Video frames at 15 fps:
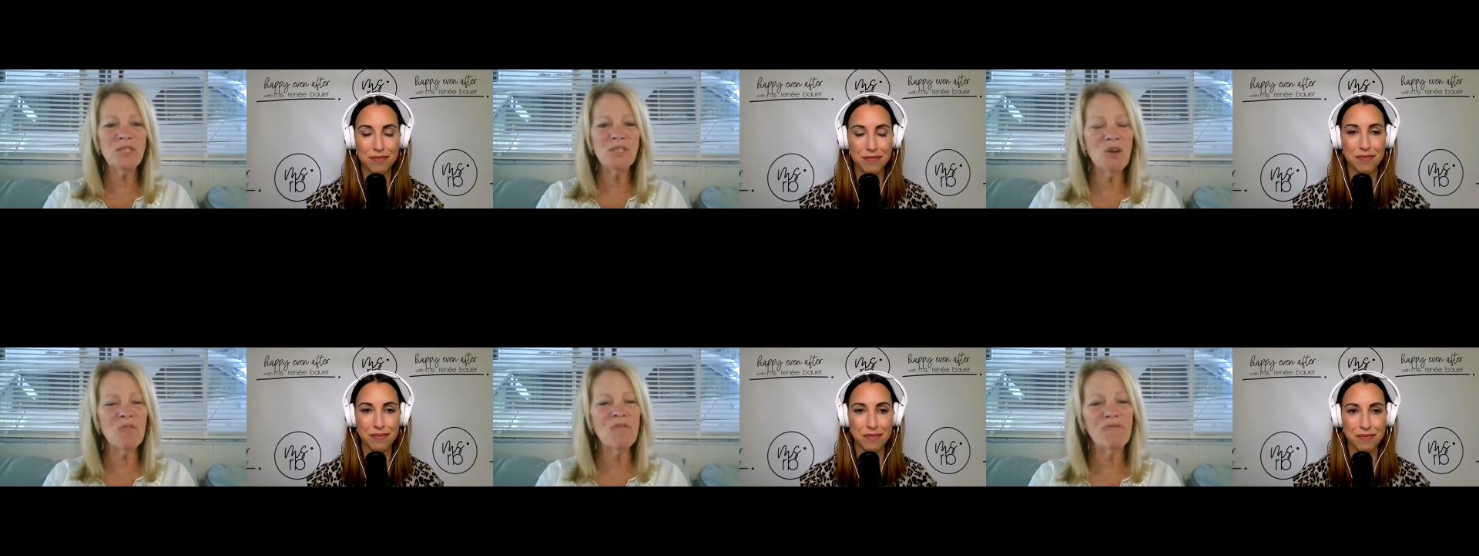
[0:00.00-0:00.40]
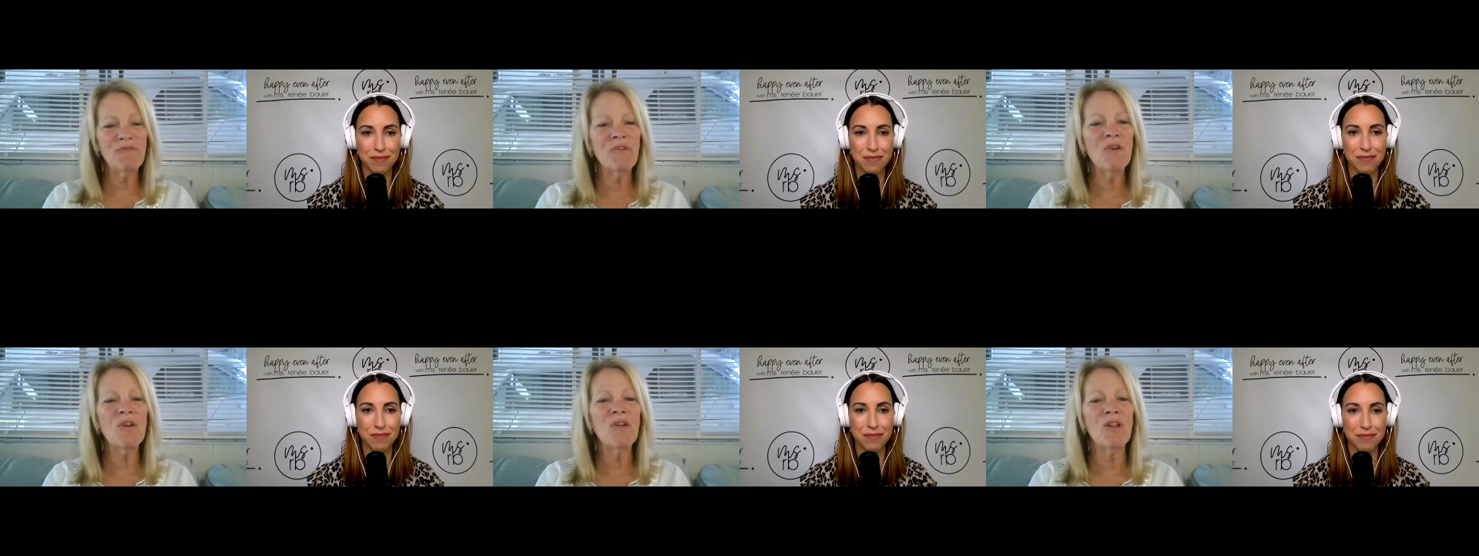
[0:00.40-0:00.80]
Speaker 1: so
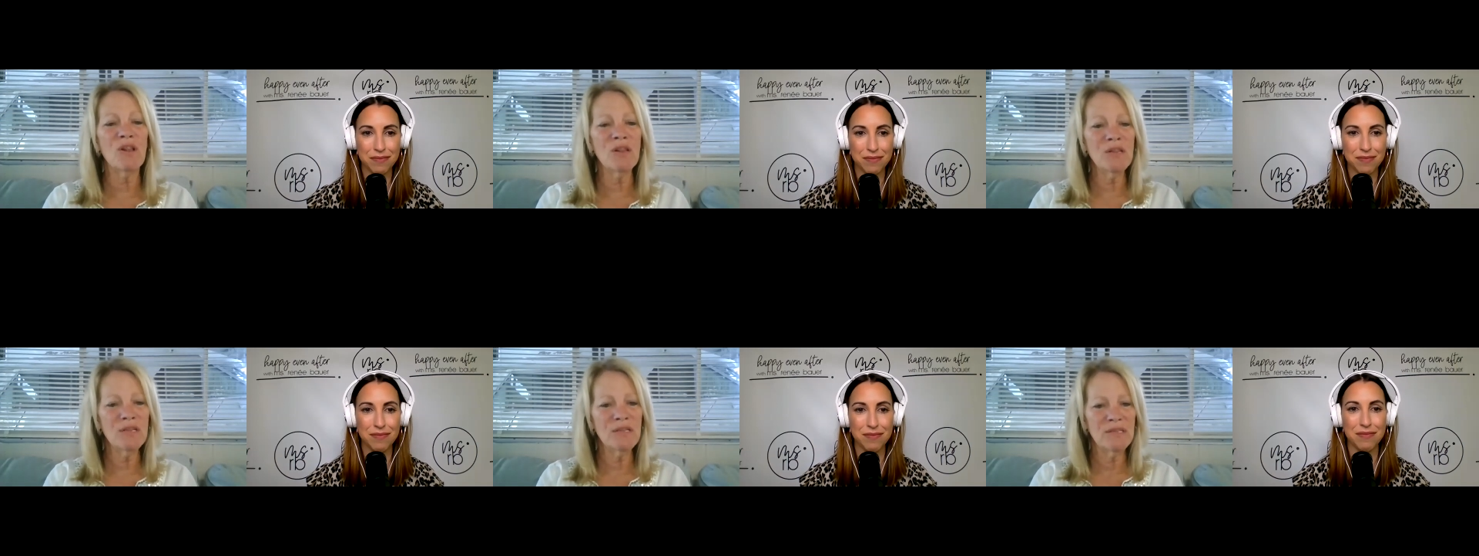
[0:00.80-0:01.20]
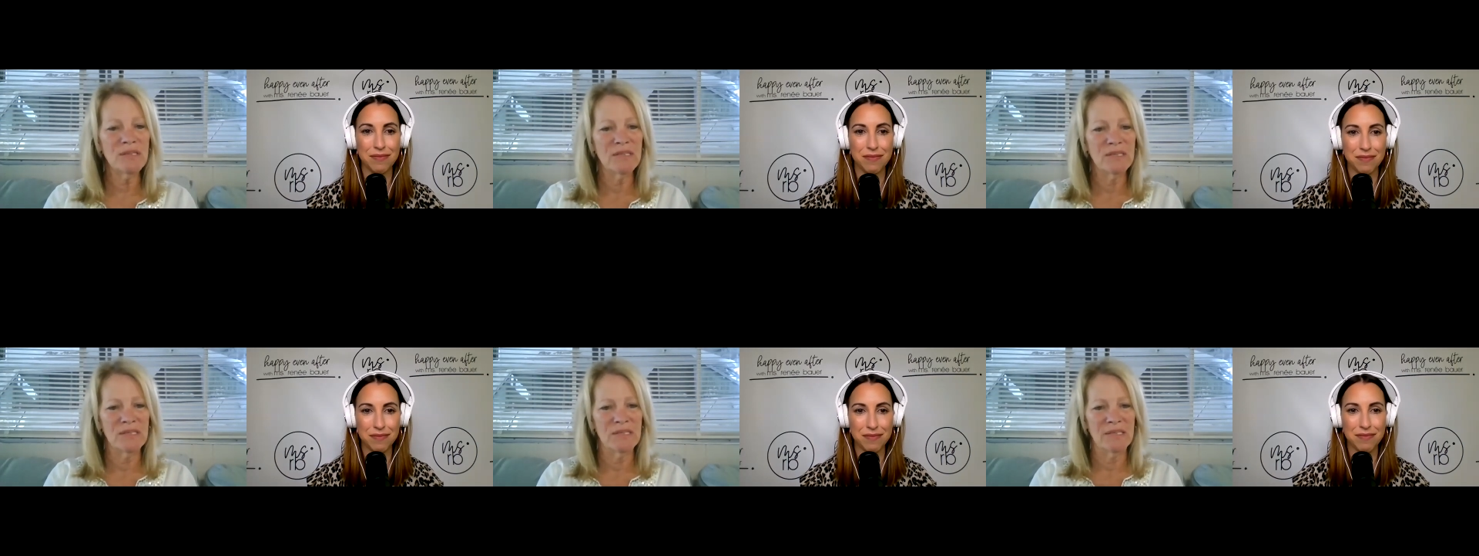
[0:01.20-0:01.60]
full,
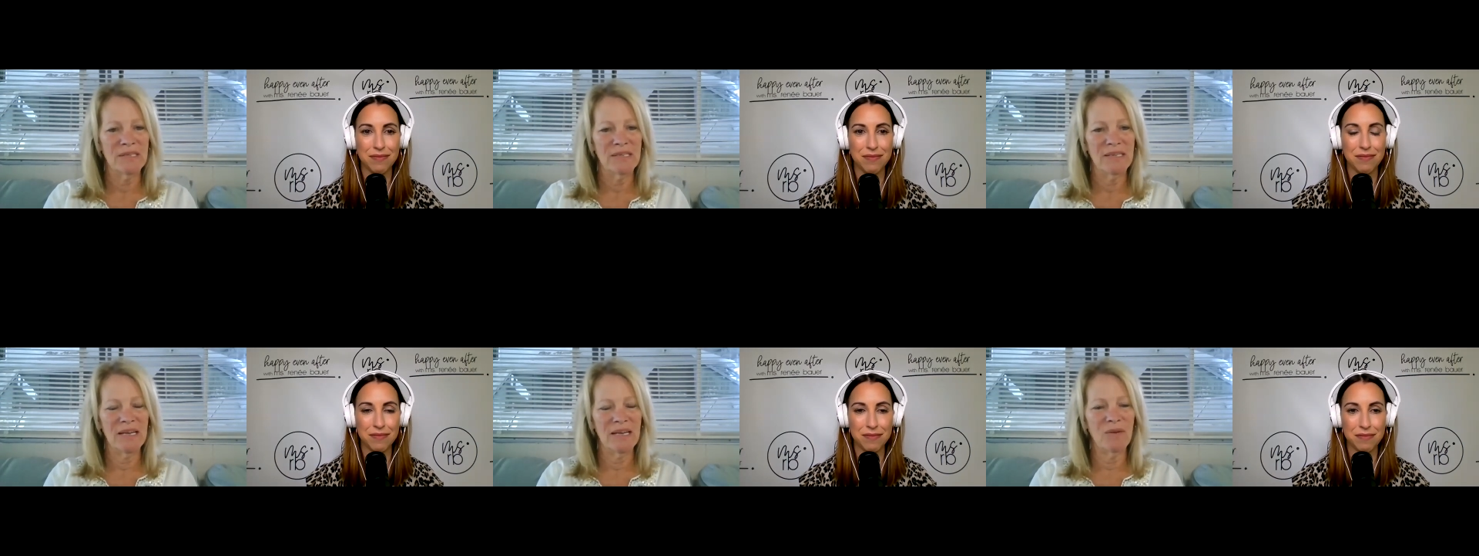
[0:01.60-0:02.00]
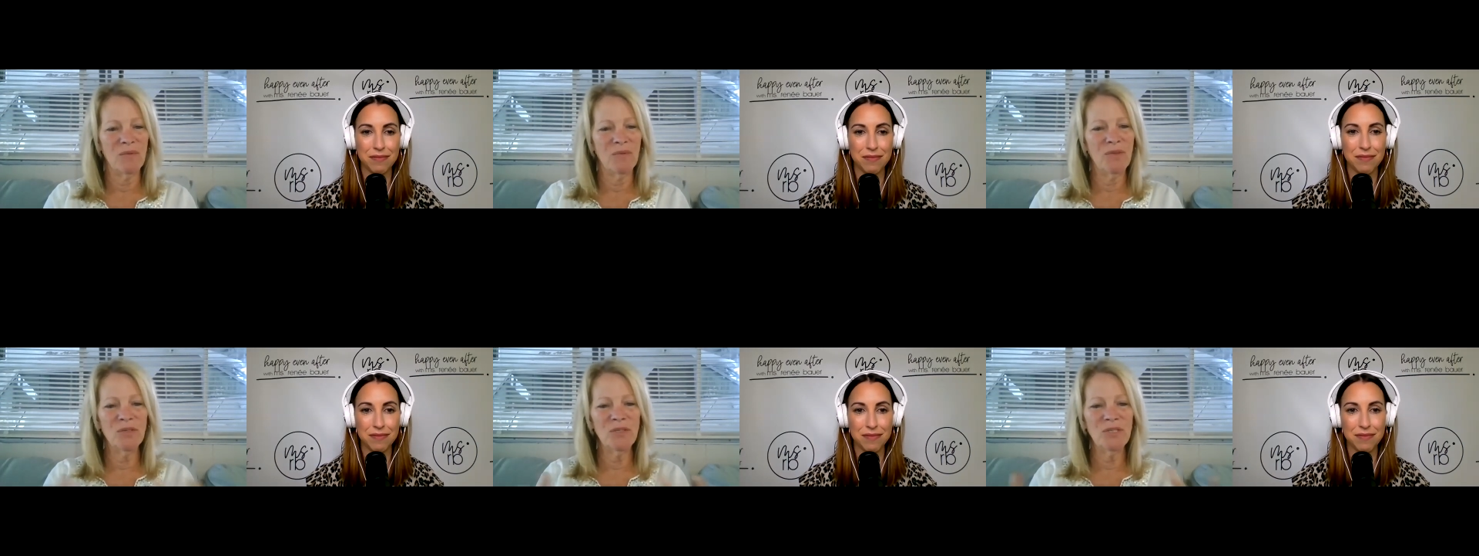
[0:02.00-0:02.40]
uh,
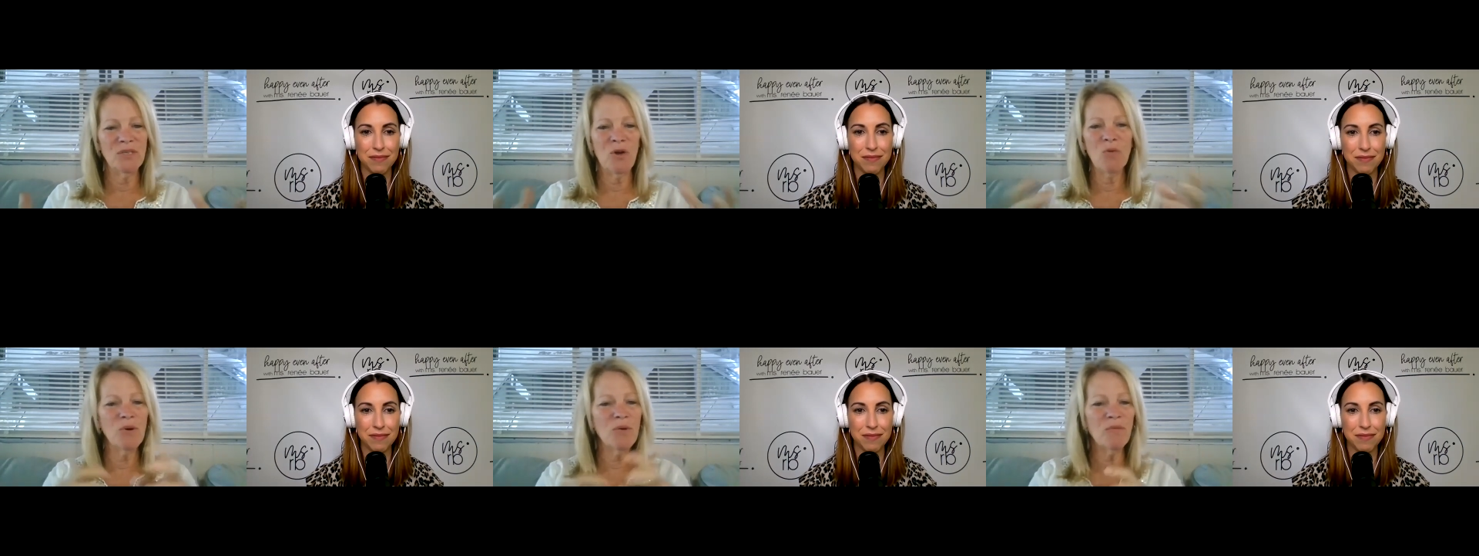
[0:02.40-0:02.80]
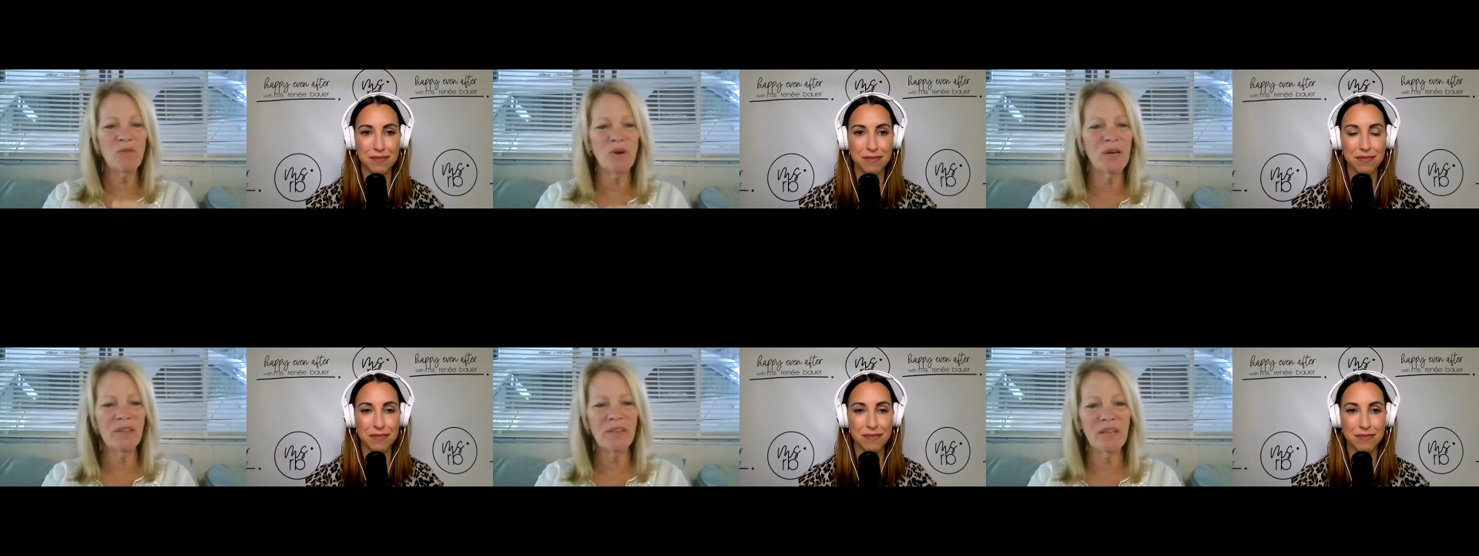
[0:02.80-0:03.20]
there's no room
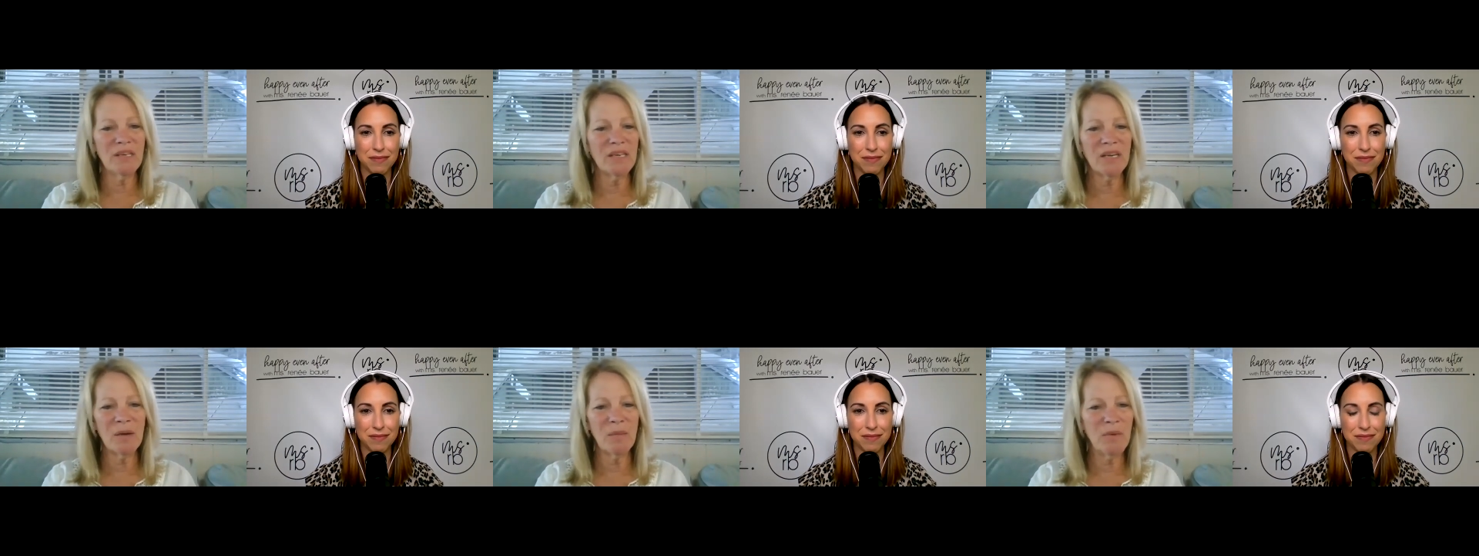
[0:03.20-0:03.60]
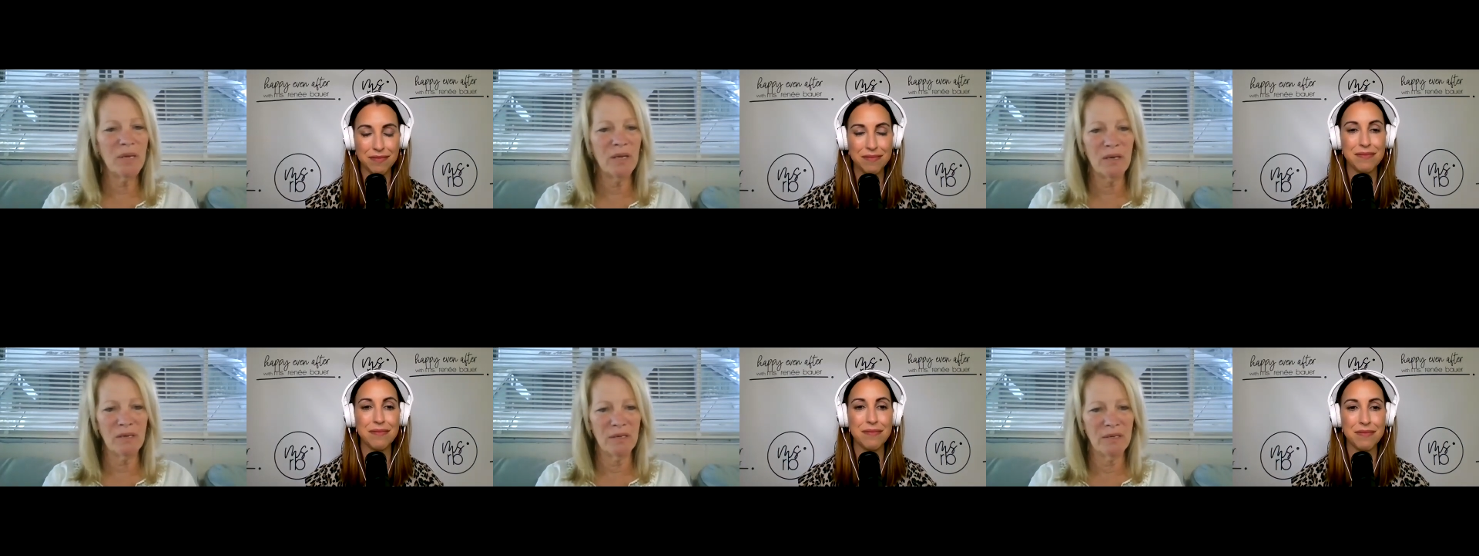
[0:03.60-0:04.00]
for anything to come
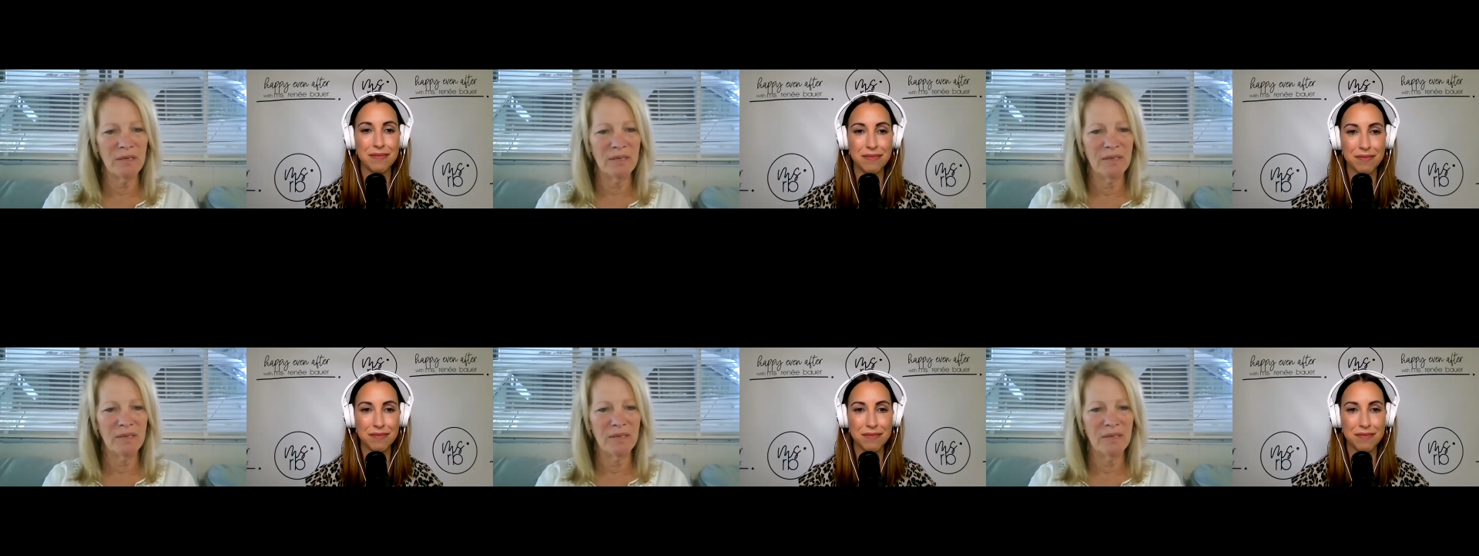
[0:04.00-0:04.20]
in.